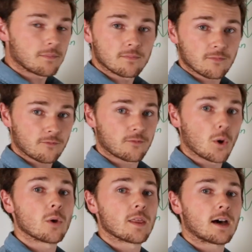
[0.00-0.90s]
up
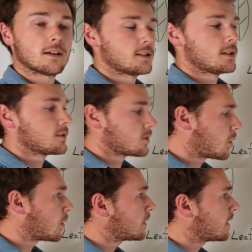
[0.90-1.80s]
further
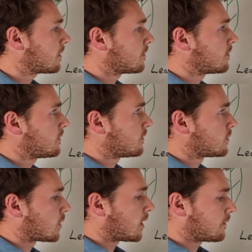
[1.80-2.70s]
could
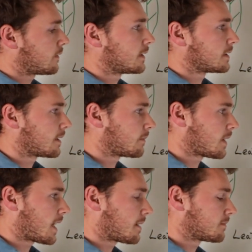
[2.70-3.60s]
drive
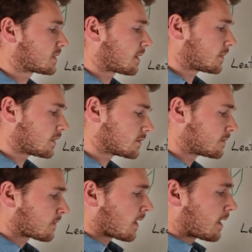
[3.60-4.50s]
some yields.
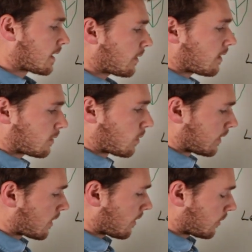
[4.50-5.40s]
Now we don't
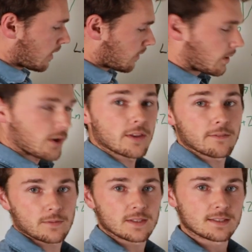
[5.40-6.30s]
quite know
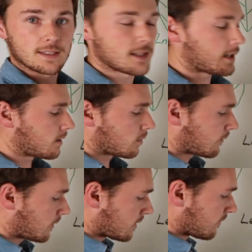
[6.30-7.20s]
if this is linear or
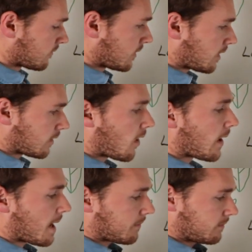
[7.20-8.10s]
if it's, you know, gone
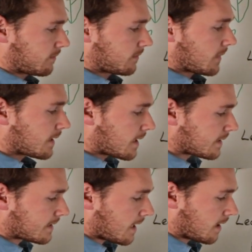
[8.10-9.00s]
up and
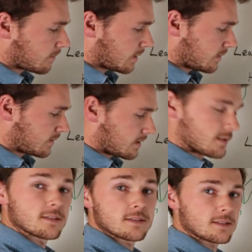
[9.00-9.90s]
then down, because this
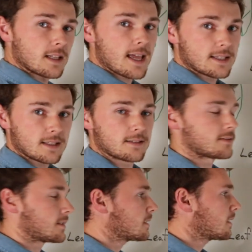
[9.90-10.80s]
is an excess
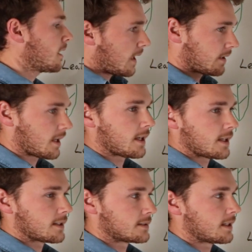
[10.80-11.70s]
of zinc. And
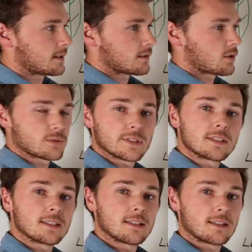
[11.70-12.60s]
zinc
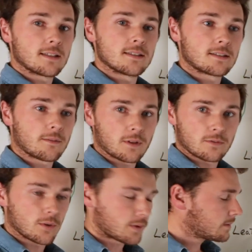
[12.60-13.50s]
toxicity is definitely a
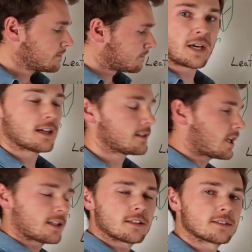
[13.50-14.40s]
real thing, but
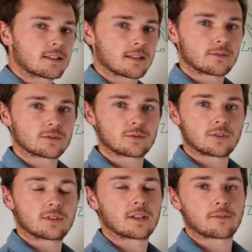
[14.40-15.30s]
checking your zinc levels
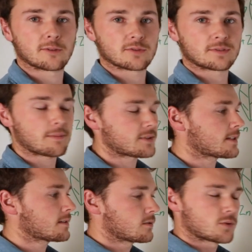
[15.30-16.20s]
using a differential sap
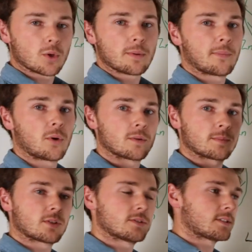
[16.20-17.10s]
test, super important,
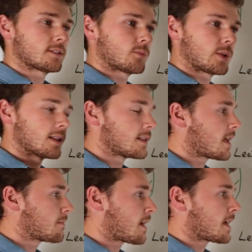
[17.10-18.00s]
because we can
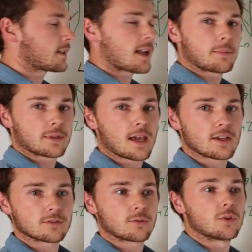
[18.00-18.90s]
then make an
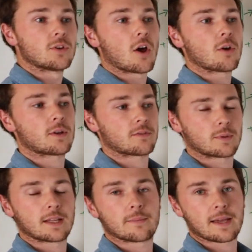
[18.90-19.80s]
application, or know if
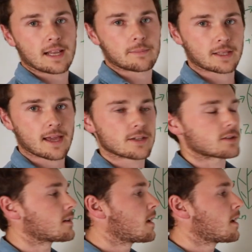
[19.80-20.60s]
we then make an application